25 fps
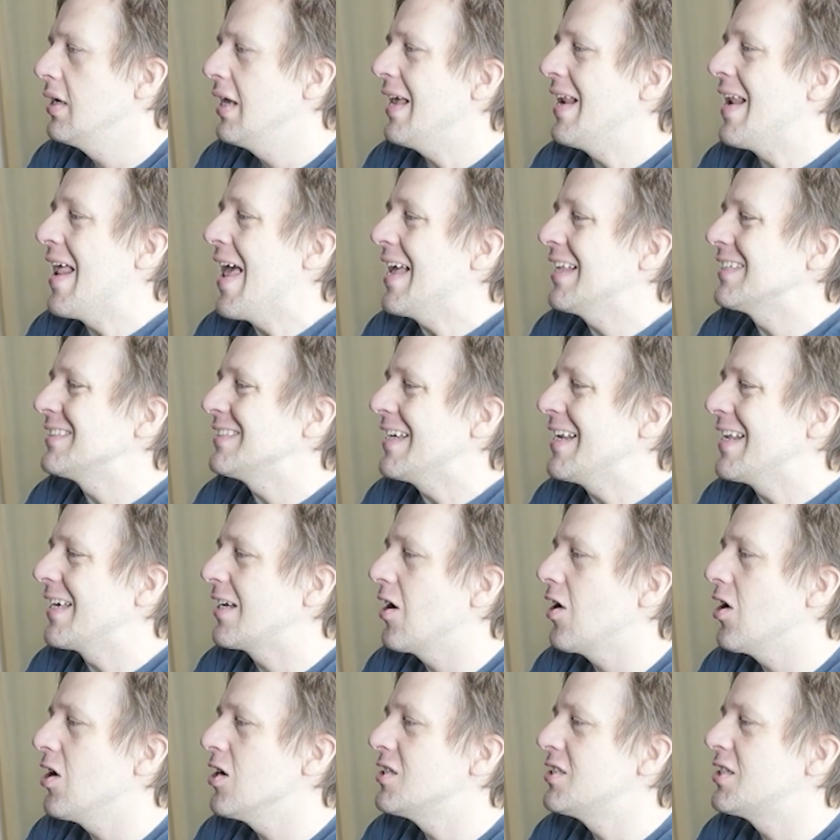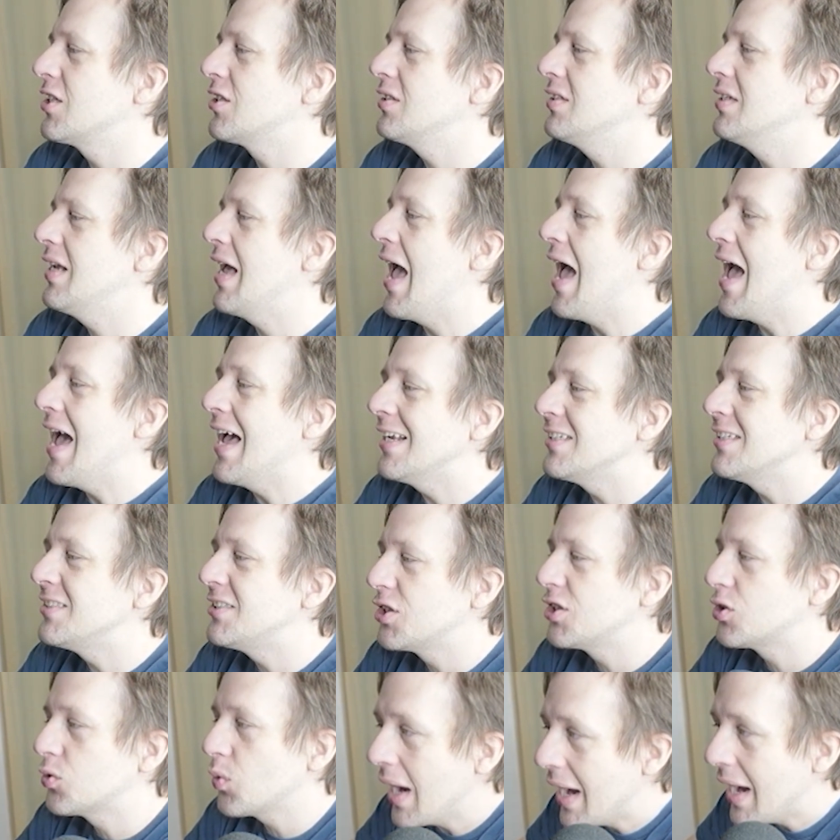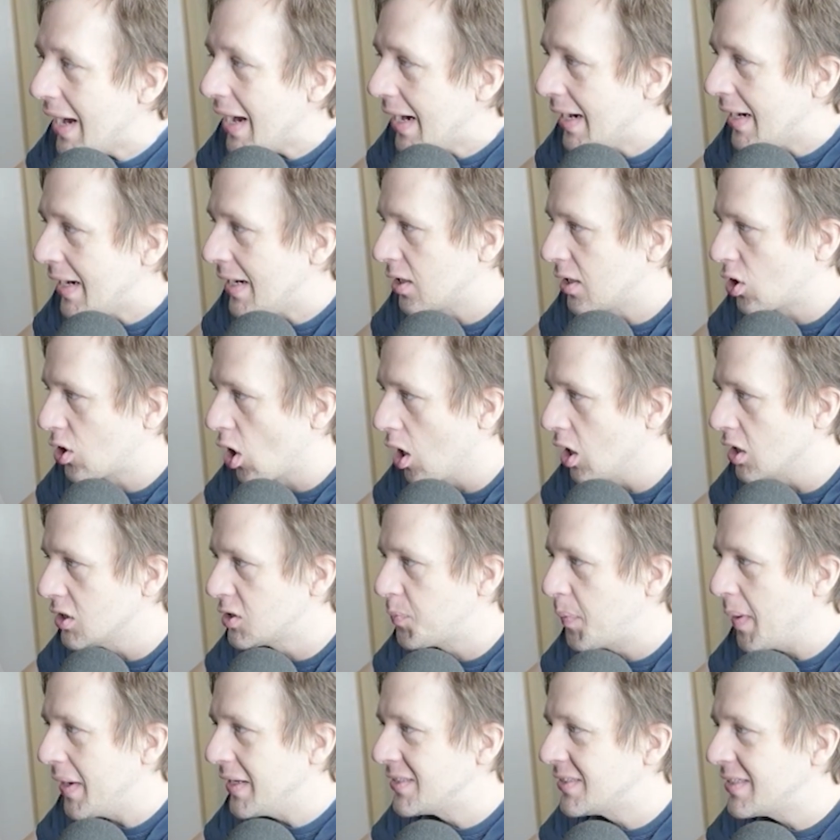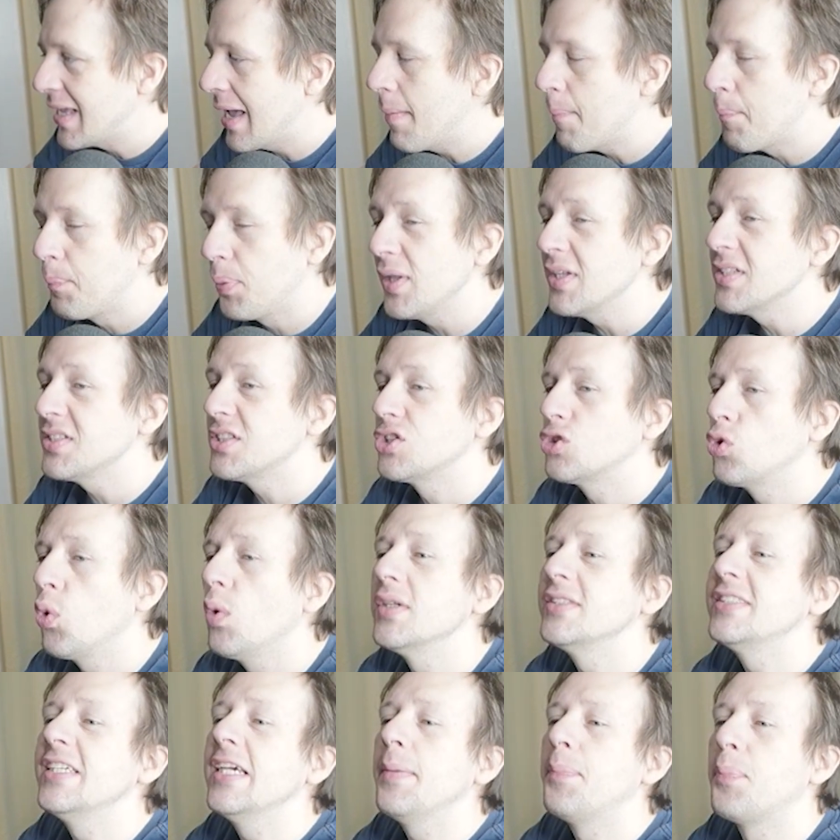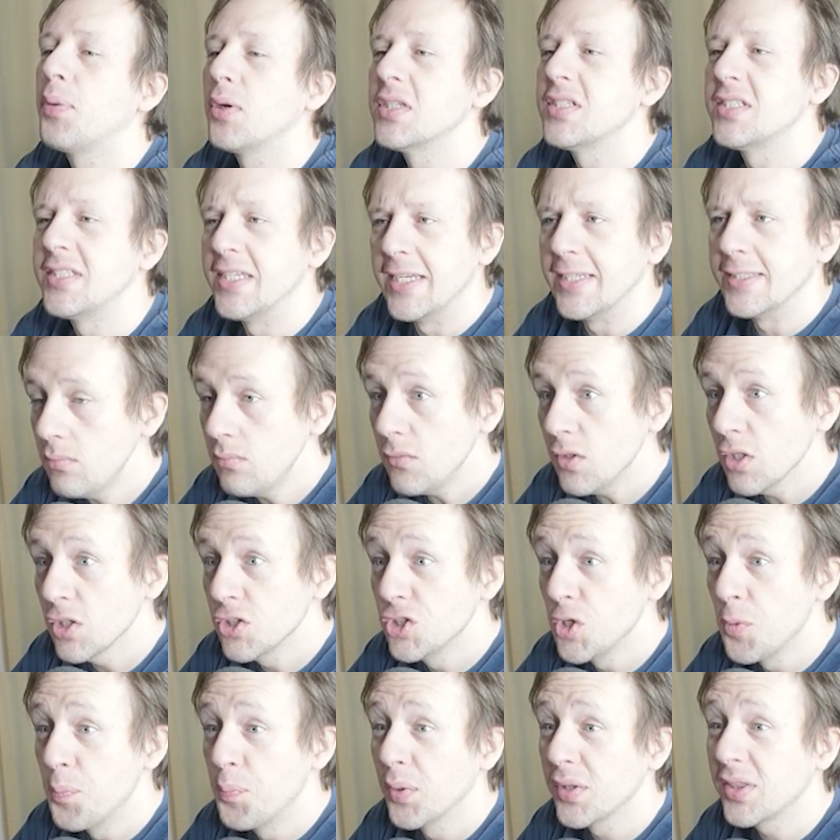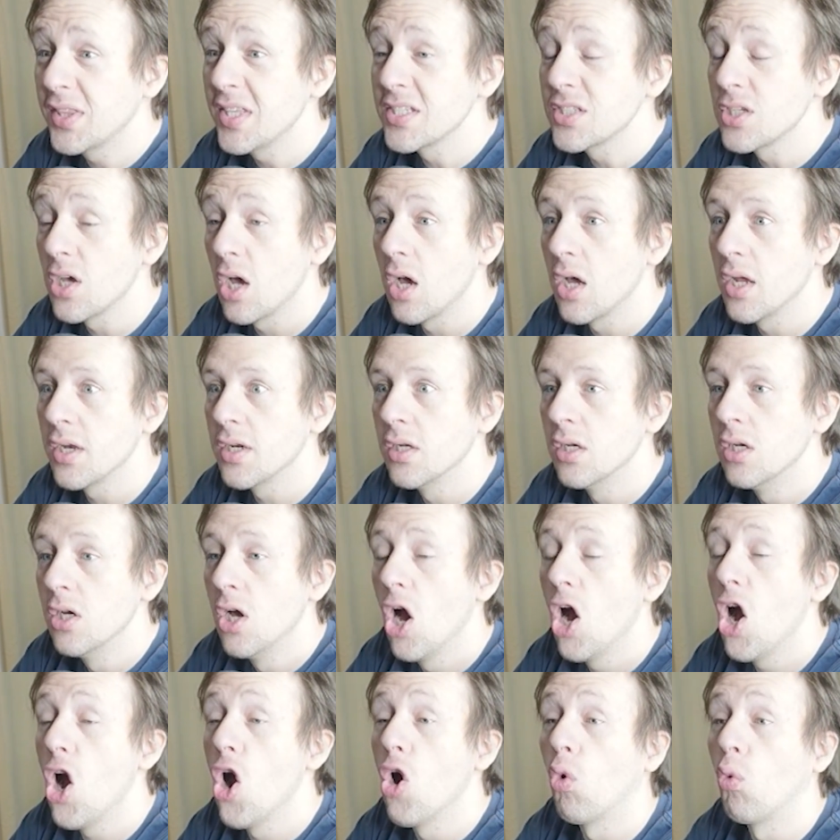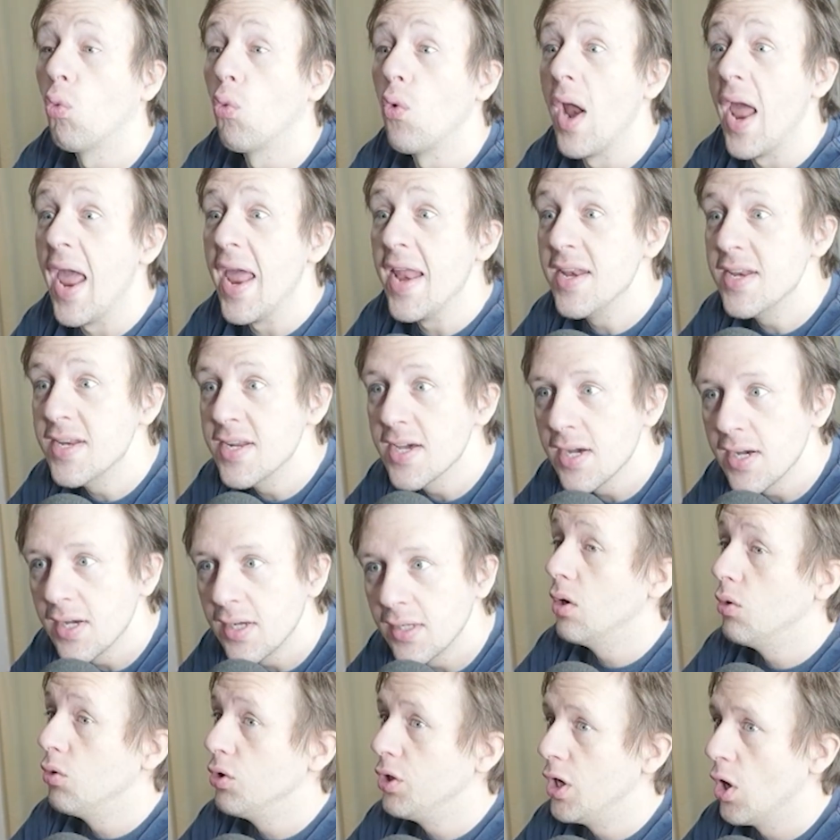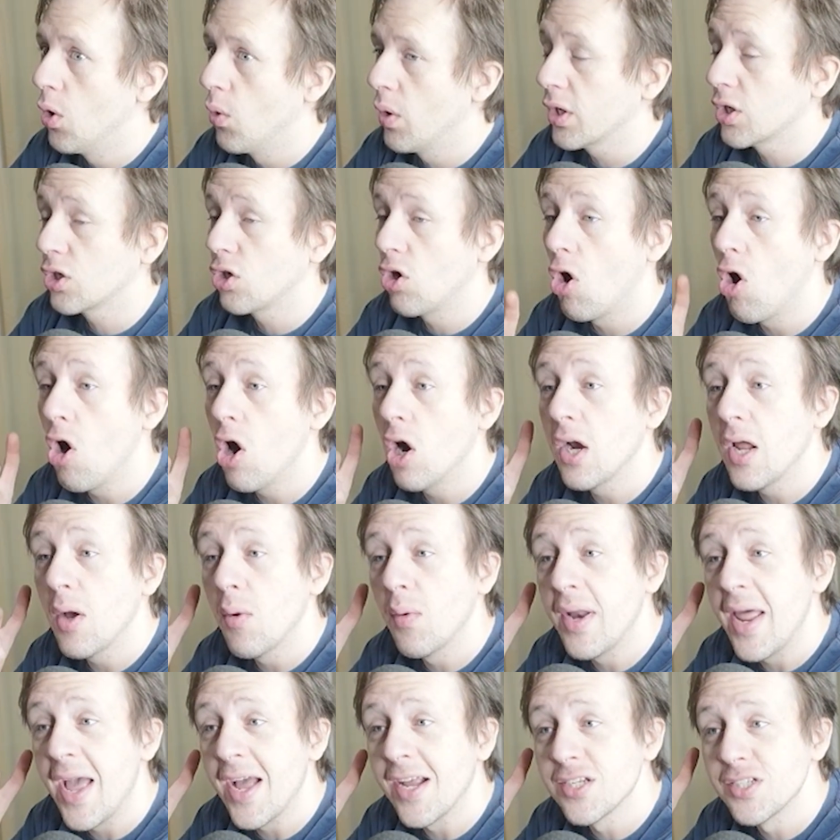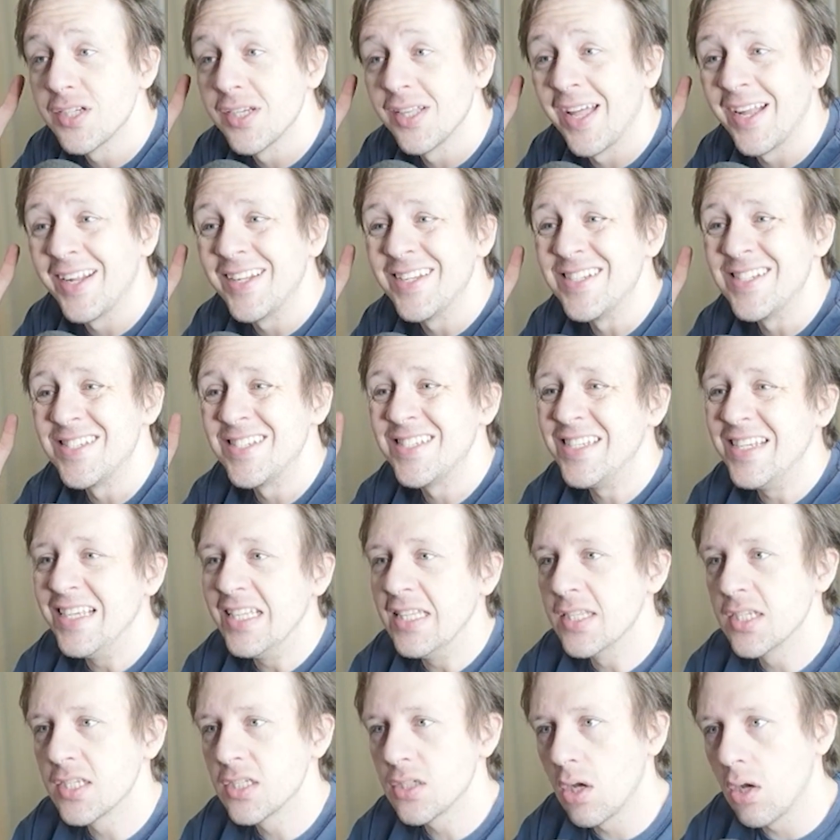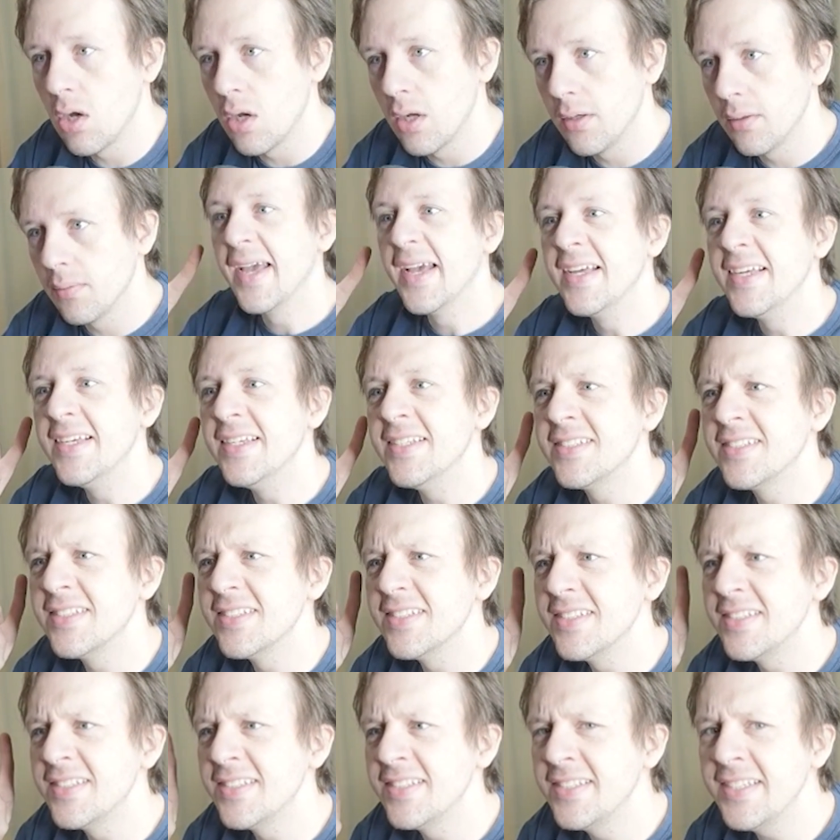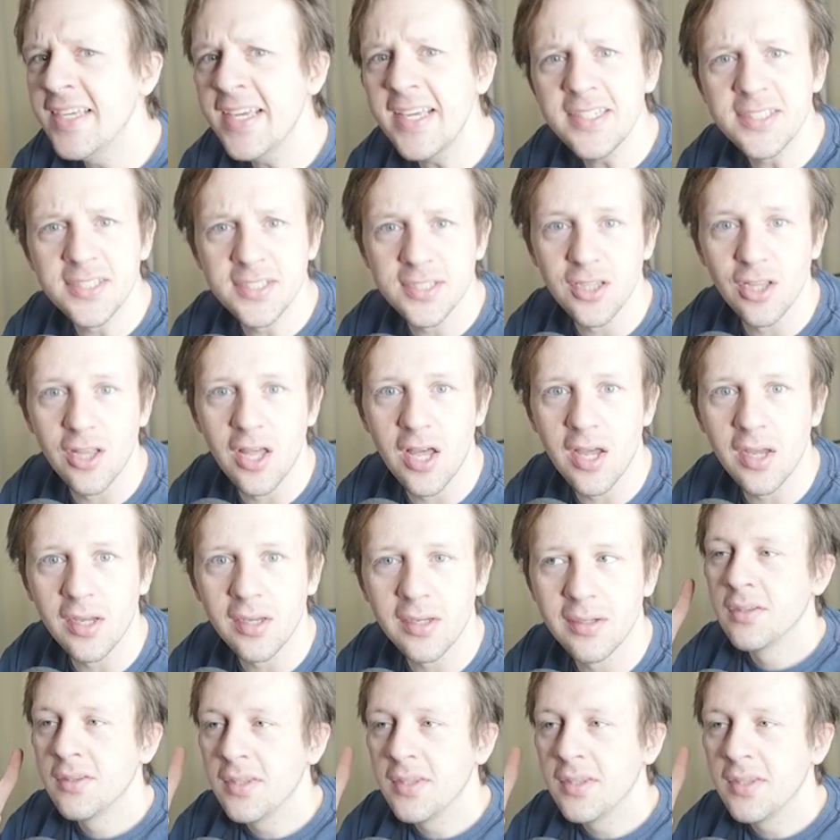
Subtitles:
Enhance any card to add degrade. Card's base stat plus 20%. So you put this on Oranda? You know what card I would actually like to see this on is Sea Slug.